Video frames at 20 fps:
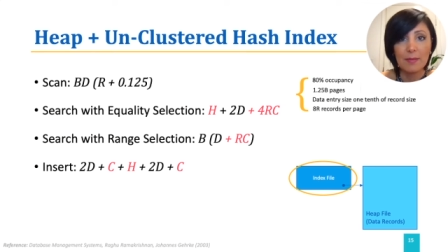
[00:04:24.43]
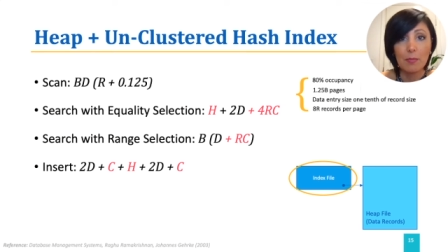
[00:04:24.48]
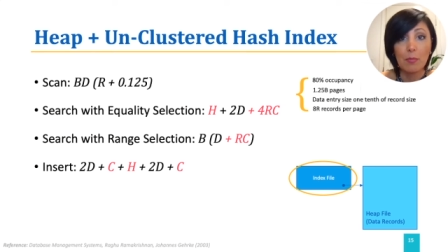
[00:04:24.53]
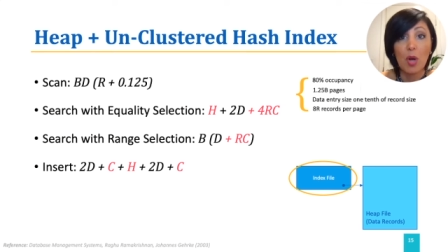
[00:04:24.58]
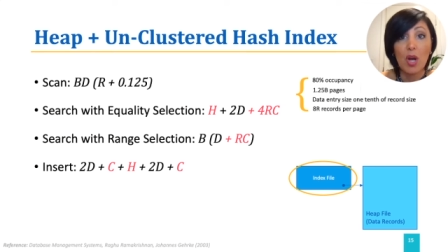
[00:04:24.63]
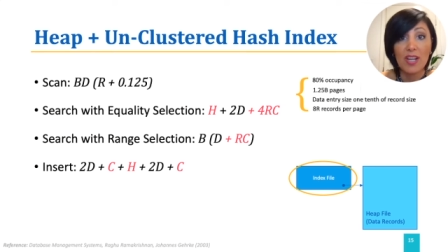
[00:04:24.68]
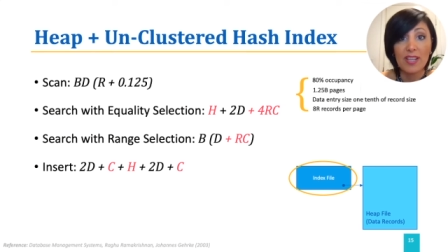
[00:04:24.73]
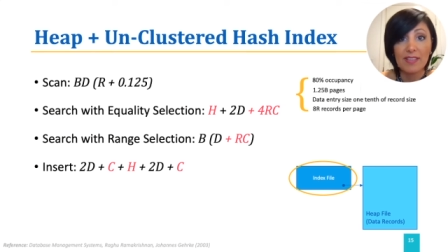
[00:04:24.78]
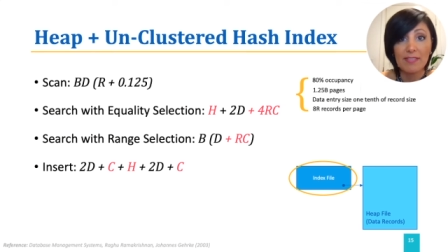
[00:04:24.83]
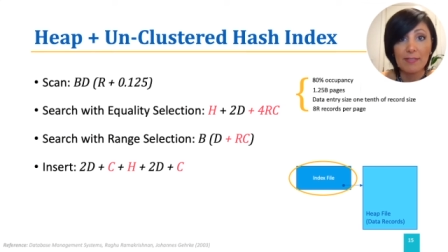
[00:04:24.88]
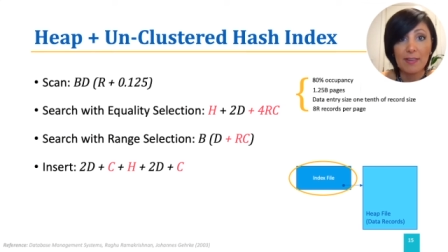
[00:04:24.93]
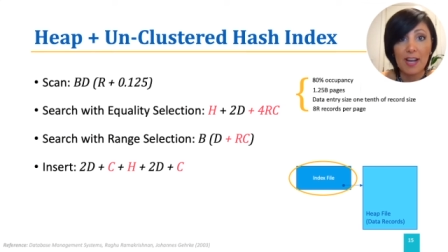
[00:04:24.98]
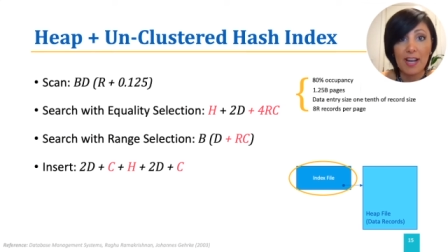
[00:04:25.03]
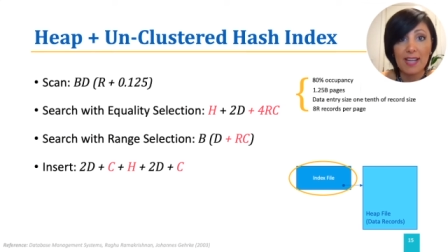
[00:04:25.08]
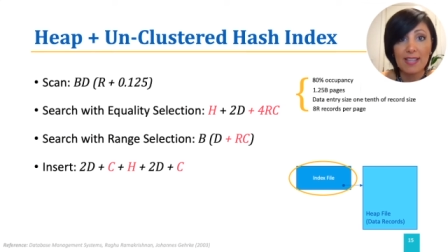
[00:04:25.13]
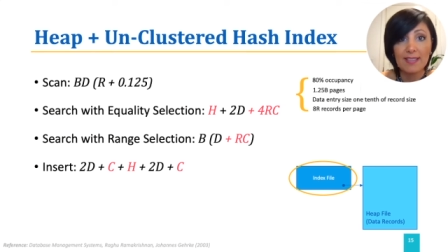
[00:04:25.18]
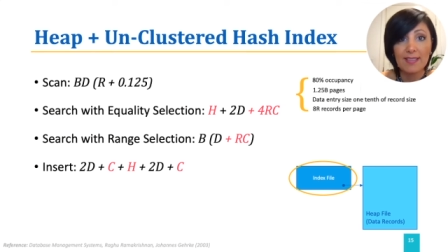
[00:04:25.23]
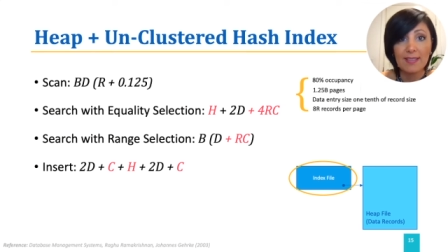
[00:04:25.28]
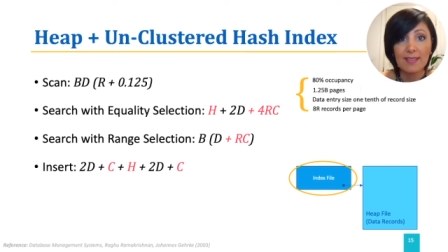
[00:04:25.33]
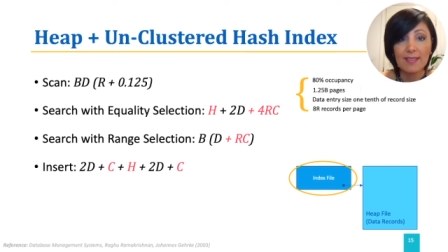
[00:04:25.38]

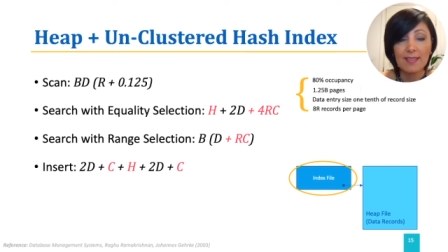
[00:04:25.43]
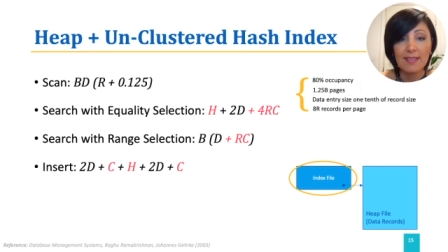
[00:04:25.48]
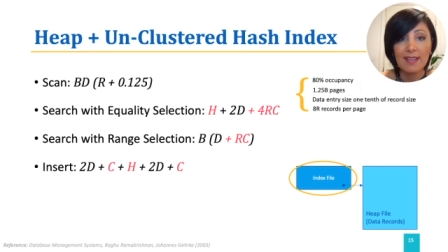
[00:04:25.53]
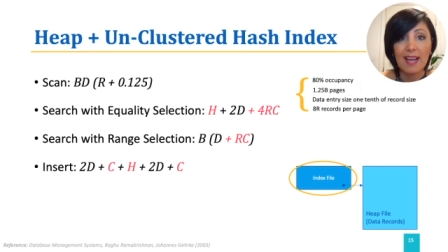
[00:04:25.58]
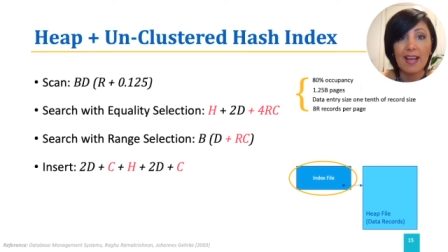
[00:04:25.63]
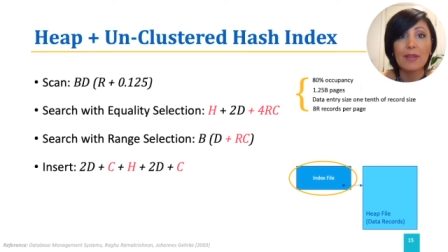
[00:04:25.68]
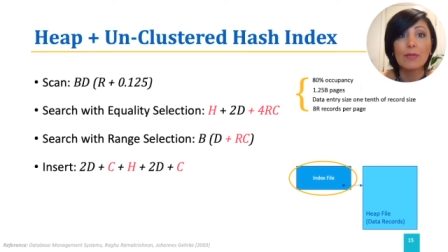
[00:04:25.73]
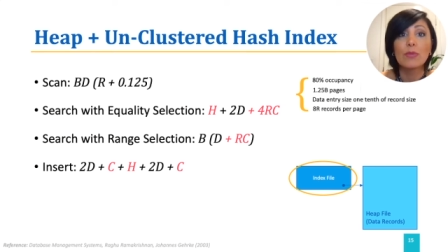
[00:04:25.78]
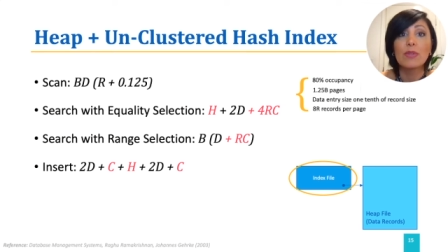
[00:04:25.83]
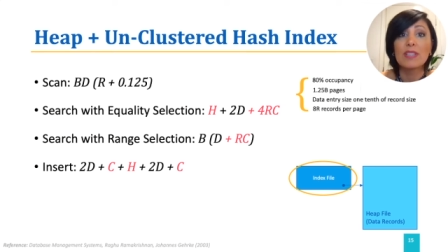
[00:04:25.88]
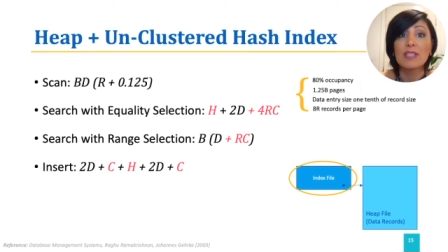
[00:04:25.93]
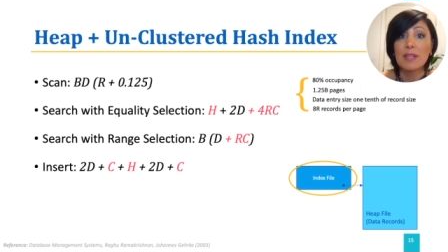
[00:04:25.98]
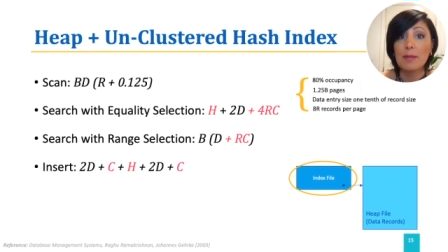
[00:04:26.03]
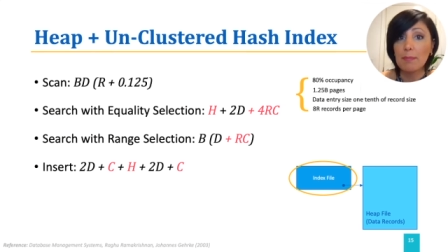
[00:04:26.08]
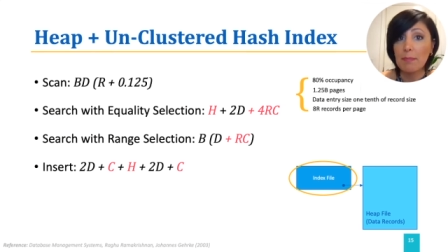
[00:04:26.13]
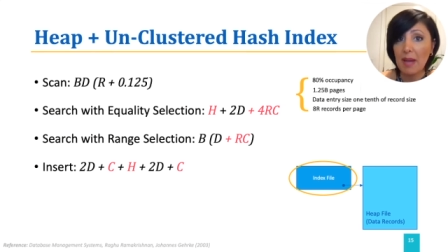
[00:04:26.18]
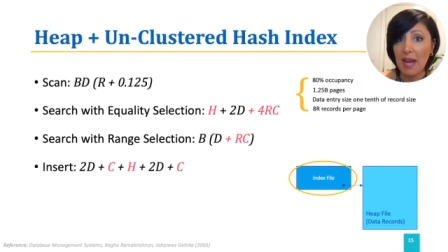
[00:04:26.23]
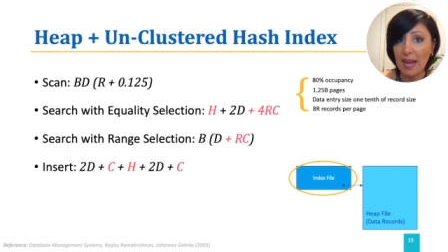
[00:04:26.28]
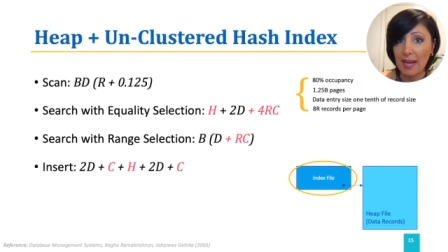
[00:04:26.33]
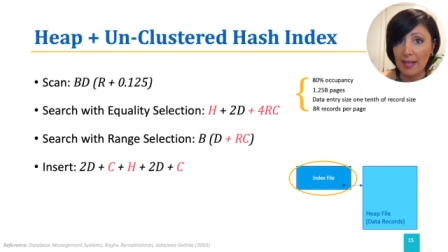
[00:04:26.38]
modified, and
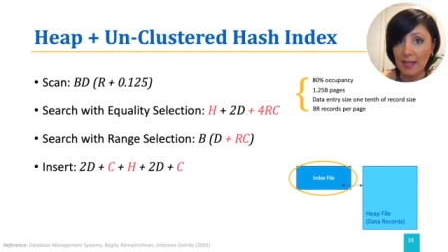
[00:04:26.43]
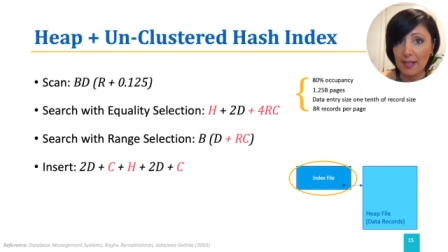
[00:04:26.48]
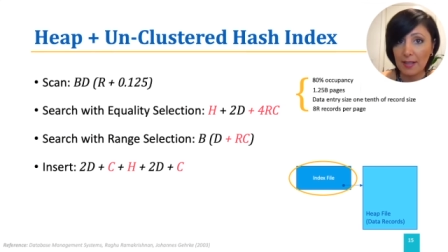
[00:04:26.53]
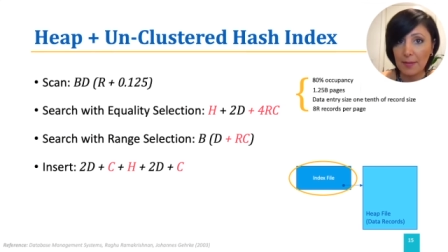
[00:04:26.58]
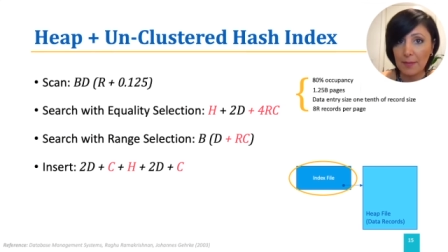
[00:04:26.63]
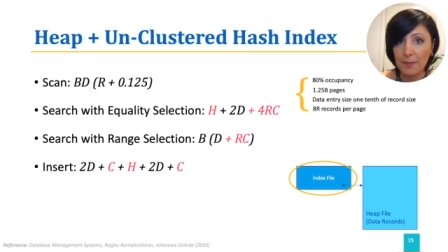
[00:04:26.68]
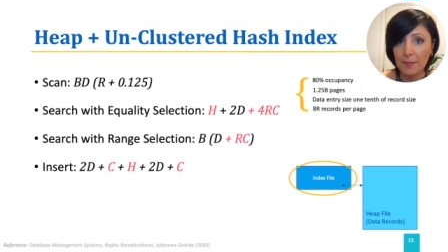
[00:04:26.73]
written back.